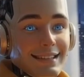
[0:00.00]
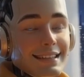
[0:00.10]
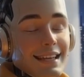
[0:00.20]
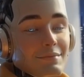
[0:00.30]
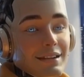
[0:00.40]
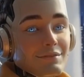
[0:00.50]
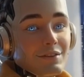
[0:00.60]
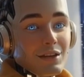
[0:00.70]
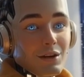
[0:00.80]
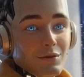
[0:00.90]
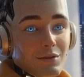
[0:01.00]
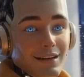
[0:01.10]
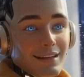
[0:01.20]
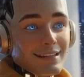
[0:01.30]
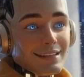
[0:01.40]
A 10-minute video
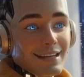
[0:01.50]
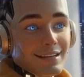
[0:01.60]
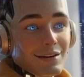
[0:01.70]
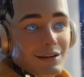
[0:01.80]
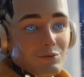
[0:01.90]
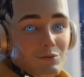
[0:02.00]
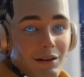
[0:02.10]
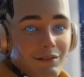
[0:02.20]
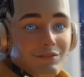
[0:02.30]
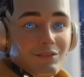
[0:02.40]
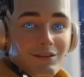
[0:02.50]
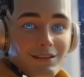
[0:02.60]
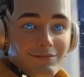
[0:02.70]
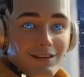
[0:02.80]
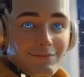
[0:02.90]
can take around 12 to
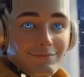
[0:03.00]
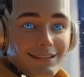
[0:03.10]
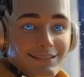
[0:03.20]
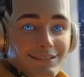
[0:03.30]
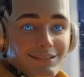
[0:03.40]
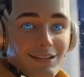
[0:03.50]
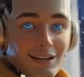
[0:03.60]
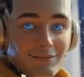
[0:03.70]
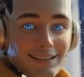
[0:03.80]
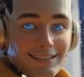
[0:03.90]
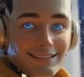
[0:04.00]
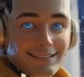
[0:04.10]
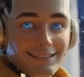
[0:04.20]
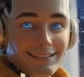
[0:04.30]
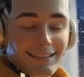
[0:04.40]
35 minutes to generate.
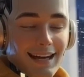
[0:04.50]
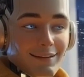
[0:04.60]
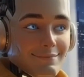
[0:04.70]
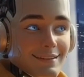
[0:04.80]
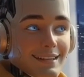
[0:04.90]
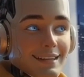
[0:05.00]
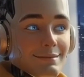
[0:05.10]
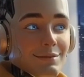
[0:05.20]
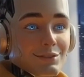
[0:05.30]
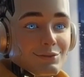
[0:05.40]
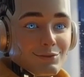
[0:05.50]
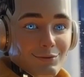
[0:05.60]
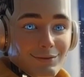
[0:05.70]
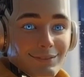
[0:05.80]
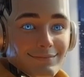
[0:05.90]
However, in my
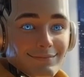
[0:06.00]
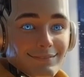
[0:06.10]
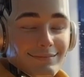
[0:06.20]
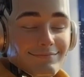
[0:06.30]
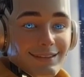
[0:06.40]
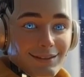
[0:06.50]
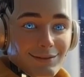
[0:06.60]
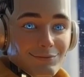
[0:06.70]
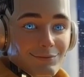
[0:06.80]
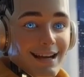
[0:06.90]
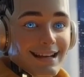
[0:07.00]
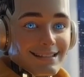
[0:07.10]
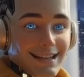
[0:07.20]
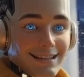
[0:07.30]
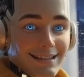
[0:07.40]
tutorials, videos on
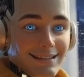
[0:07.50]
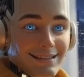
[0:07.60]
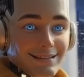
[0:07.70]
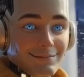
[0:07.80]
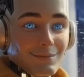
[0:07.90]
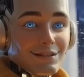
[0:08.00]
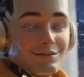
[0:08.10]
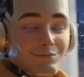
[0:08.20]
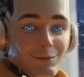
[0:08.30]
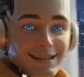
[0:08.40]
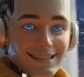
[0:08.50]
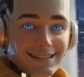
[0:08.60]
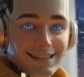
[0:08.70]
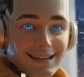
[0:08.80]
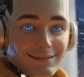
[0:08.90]
HeyGen, much of the waiting
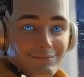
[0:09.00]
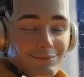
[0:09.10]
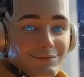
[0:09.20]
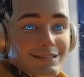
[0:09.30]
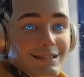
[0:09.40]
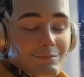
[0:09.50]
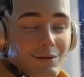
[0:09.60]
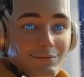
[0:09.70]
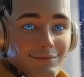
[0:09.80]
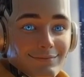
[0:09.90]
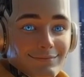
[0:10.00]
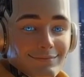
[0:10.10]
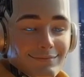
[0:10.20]
time was skipped over.